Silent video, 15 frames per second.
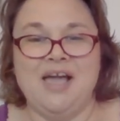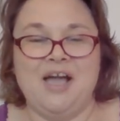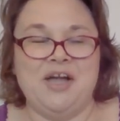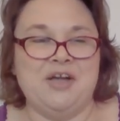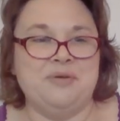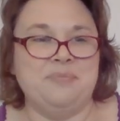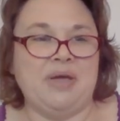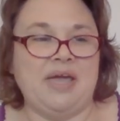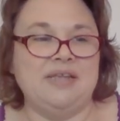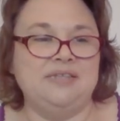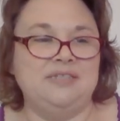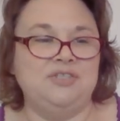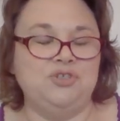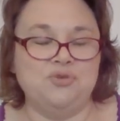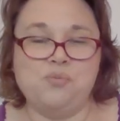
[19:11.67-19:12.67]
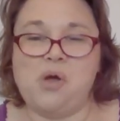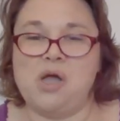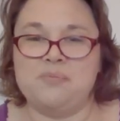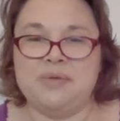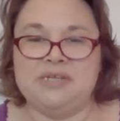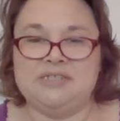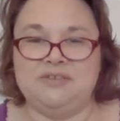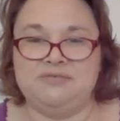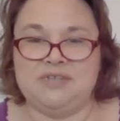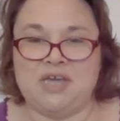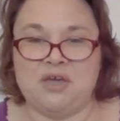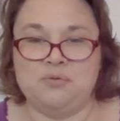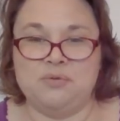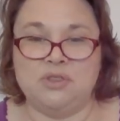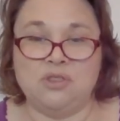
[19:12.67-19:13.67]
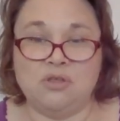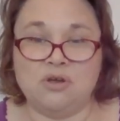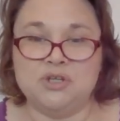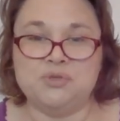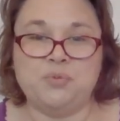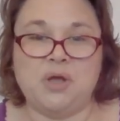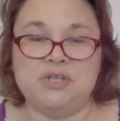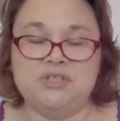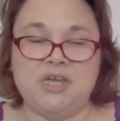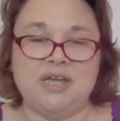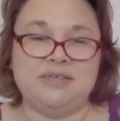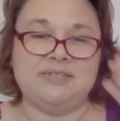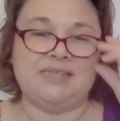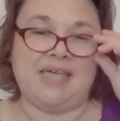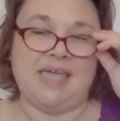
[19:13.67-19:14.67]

Um, I do bog myself down with large projects,